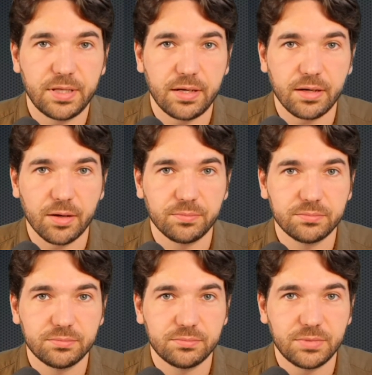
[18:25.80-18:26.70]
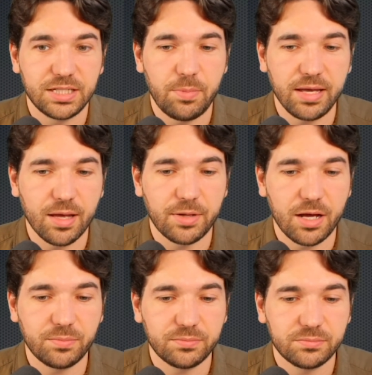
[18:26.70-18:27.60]
There you go. Debate coming
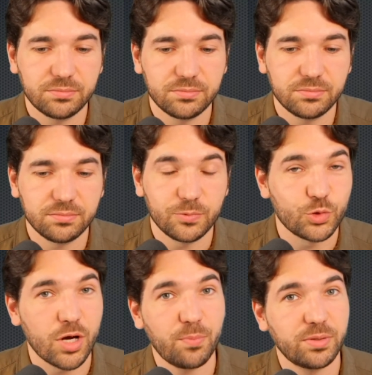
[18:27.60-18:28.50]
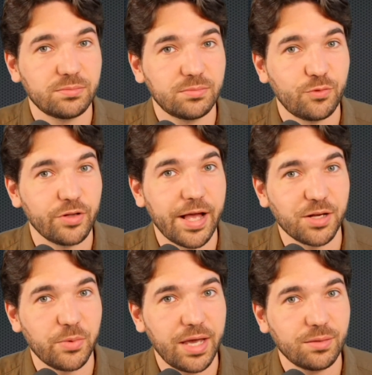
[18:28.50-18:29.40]
up. Trump flying
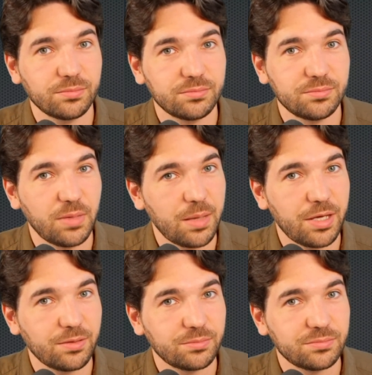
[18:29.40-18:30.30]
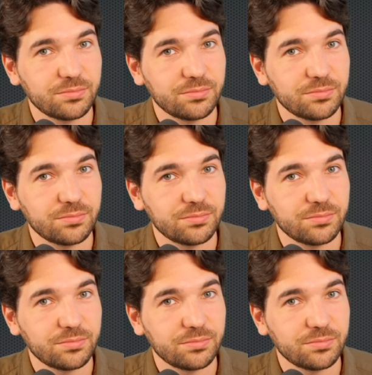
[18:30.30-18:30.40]
away, maybe.